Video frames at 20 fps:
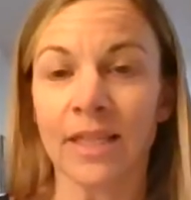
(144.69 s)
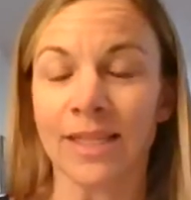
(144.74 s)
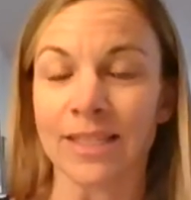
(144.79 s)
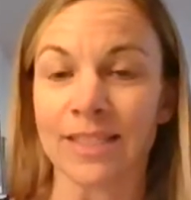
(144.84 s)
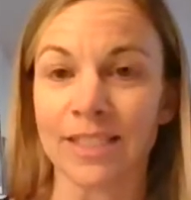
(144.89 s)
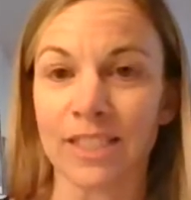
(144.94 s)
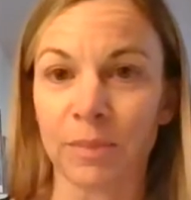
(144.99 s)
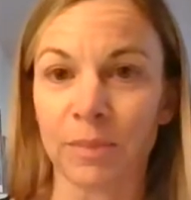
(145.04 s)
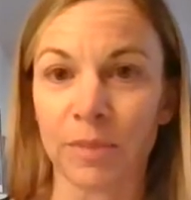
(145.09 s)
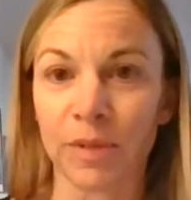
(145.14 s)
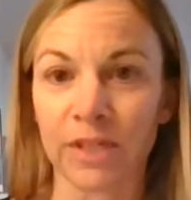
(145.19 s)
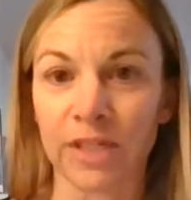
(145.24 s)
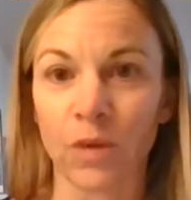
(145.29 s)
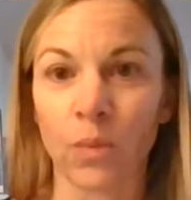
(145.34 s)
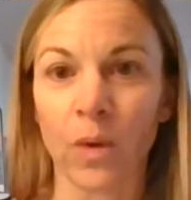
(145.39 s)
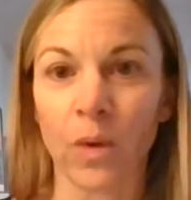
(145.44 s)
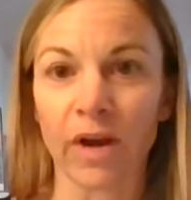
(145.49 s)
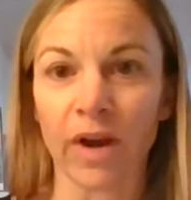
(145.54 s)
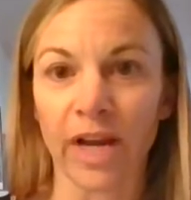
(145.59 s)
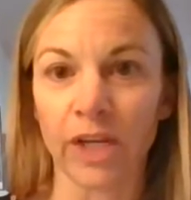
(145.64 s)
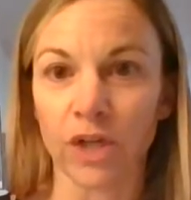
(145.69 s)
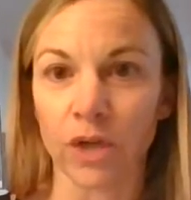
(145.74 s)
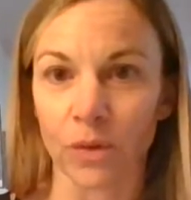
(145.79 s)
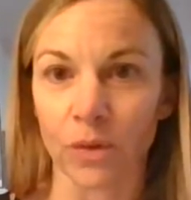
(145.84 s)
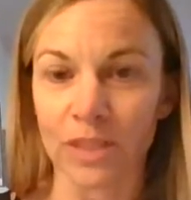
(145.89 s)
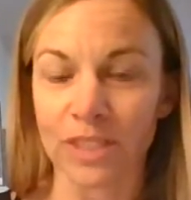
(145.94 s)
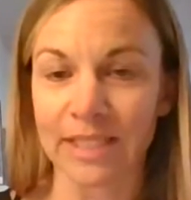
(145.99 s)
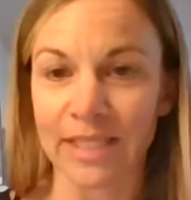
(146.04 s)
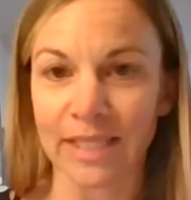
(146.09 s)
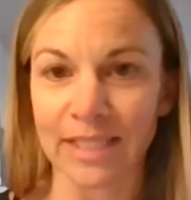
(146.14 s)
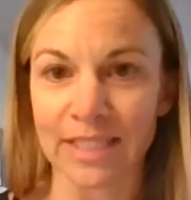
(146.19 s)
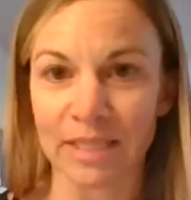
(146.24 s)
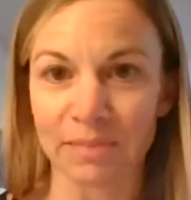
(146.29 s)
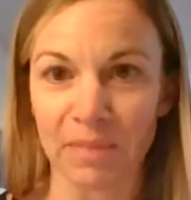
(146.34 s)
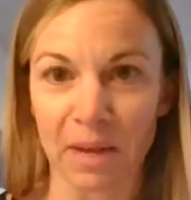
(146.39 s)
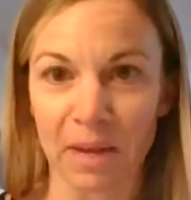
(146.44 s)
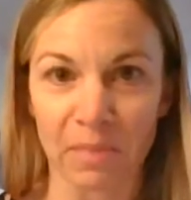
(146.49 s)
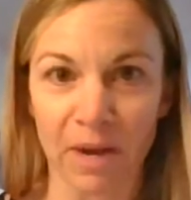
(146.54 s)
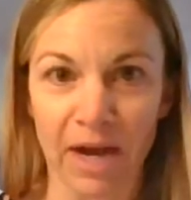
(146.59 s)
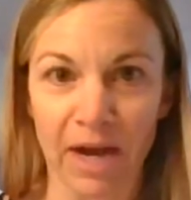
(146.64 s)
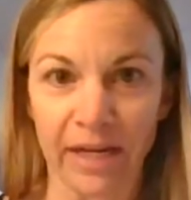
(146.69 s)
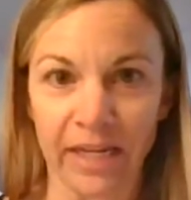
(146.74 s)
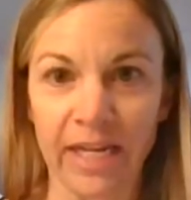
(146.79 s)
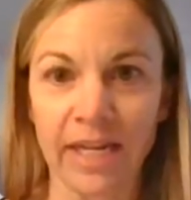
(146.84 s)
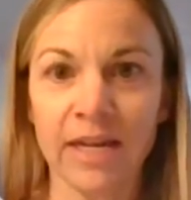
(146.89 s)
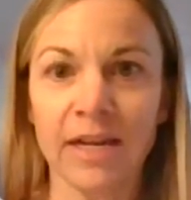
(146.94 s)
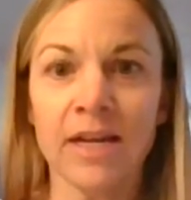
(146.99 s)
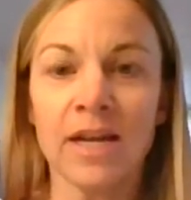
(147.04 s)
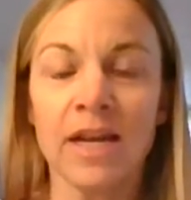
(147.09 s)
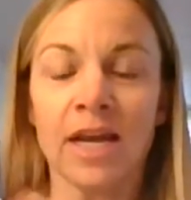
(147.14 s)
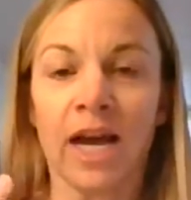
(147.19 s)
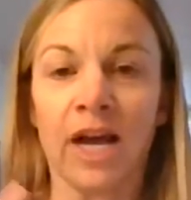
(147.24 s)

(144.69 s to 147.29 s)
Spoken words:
That's typically where I notice things in my body.